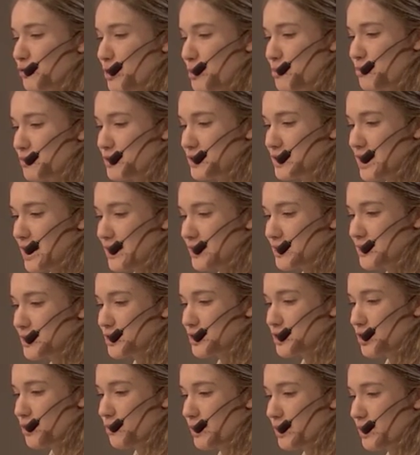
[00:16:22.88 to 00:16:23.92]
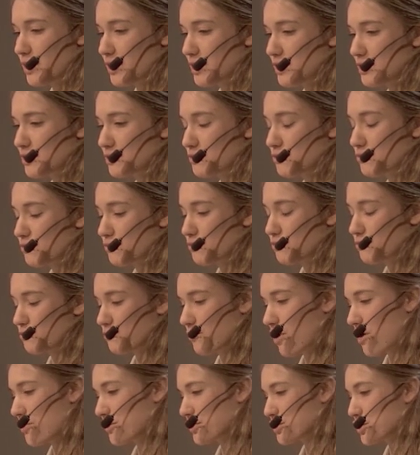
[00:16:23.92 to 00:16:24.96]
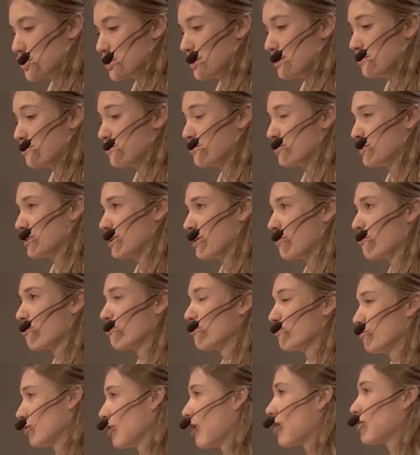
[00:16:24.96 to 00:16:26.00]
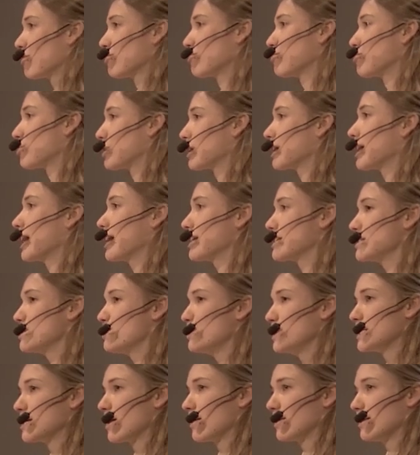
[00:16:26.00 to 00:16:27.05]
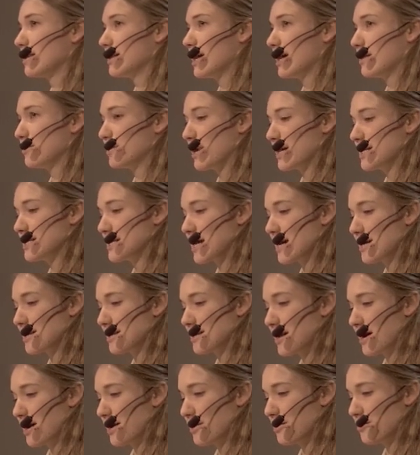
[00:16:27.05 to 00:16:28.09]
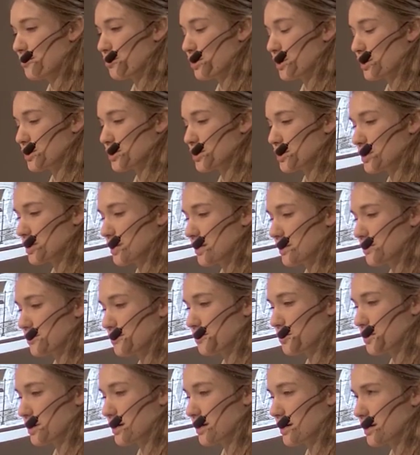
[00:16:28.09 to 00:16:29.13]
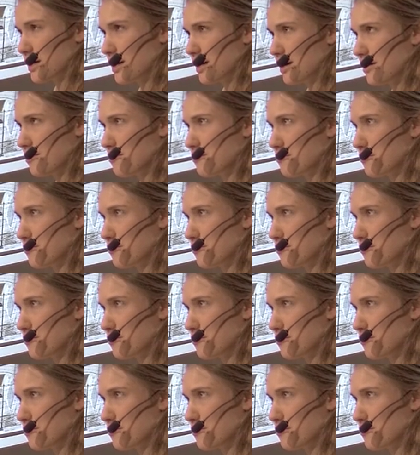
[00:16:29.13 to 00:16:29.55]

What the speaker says: repossessed, so we got it rather cheap, but a lot of work had to be done. And my dad and I worked on it for